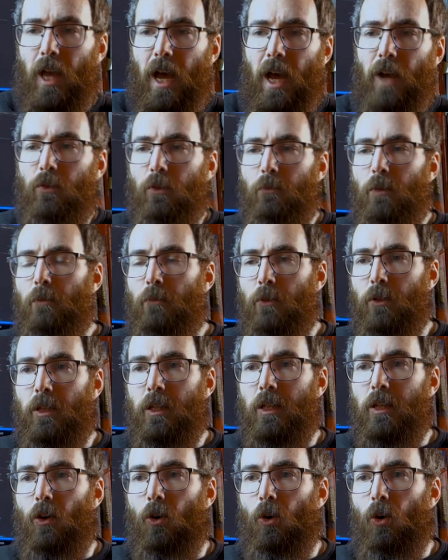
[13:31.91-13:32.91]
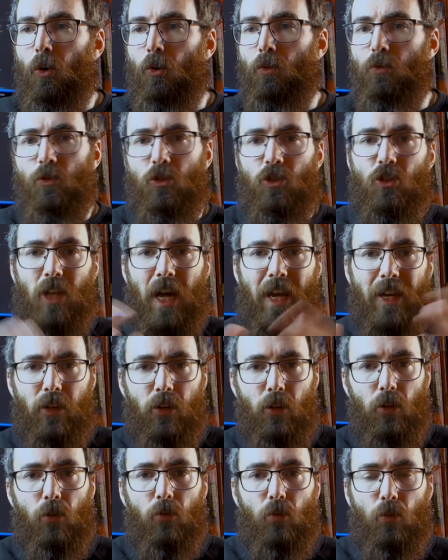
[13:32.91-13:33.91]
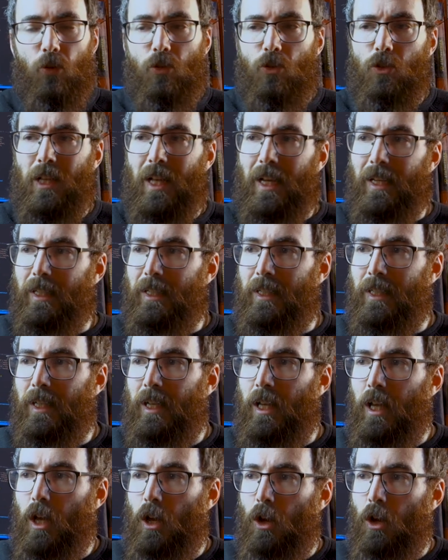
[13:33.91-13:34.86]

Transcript: I remember the whole cycle was like,